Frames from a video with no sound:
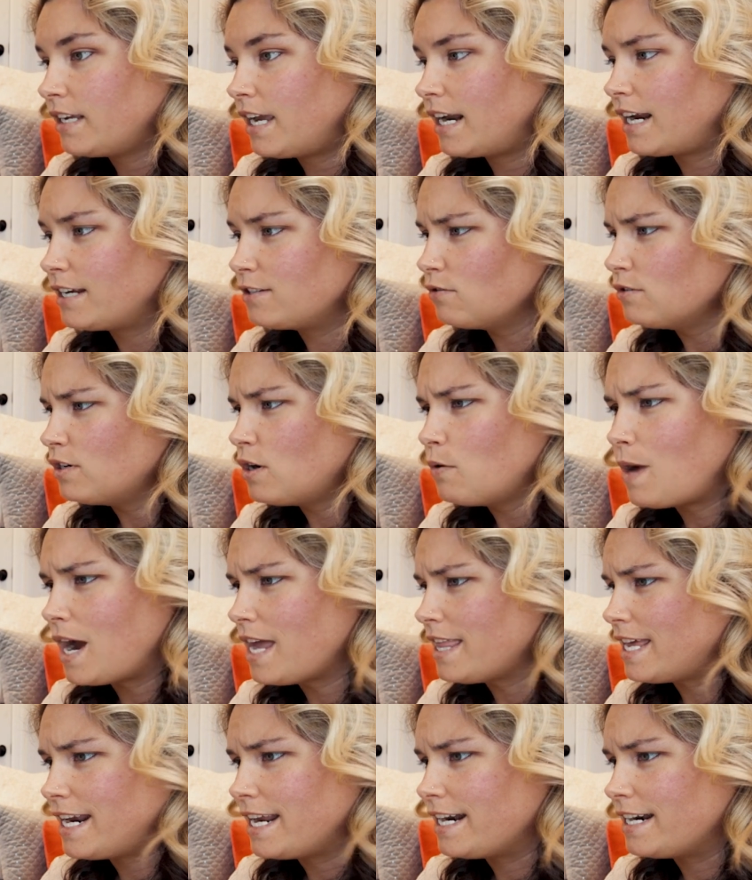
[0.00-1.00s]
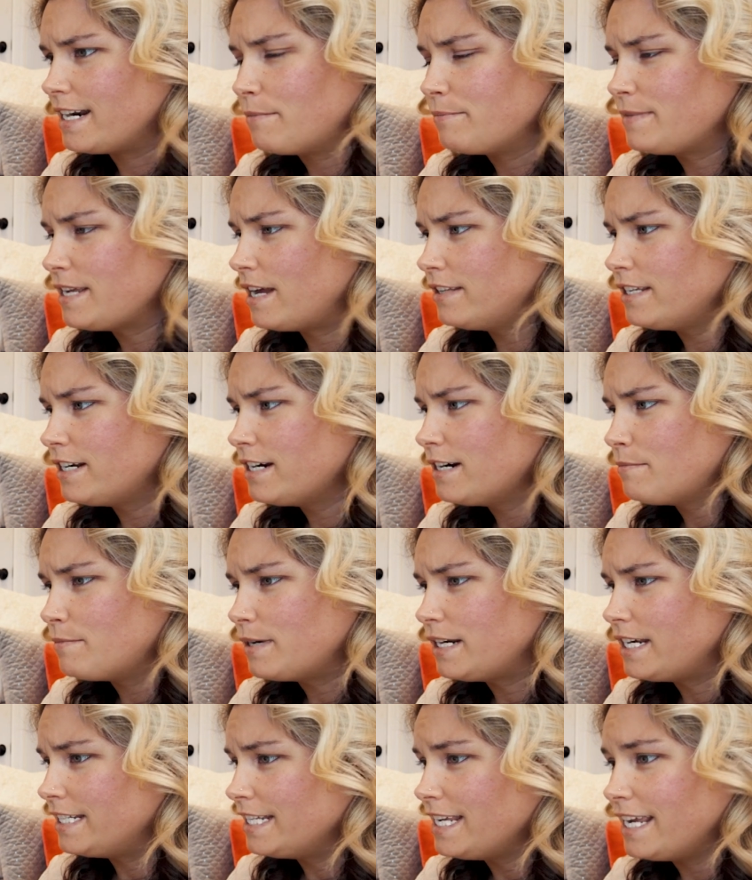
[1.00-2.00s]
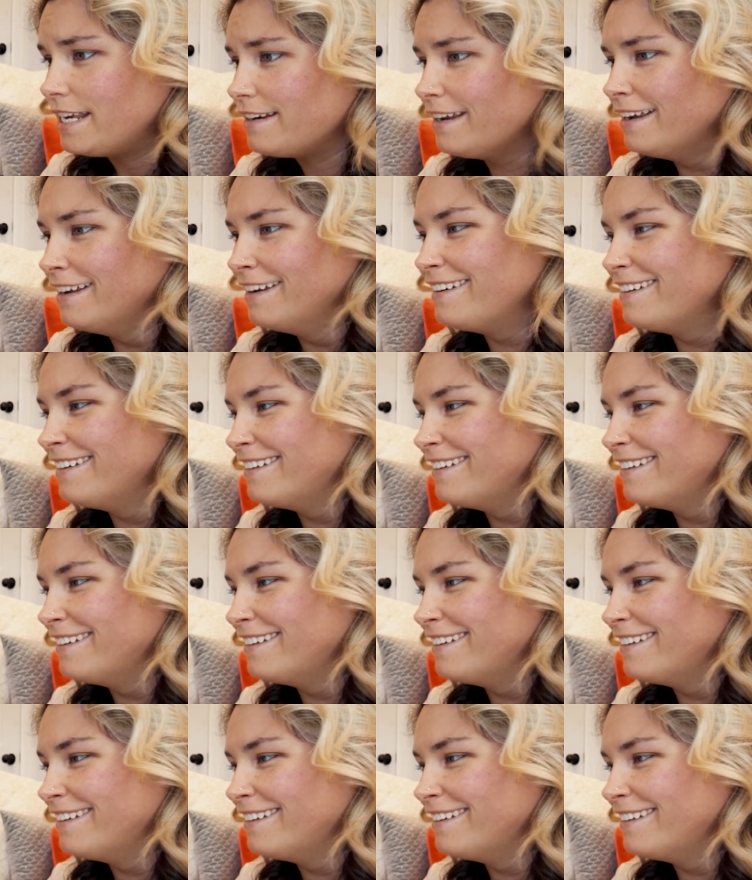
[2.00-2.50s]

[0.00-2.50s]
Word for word: And I don't know why that ended up down there, but it did.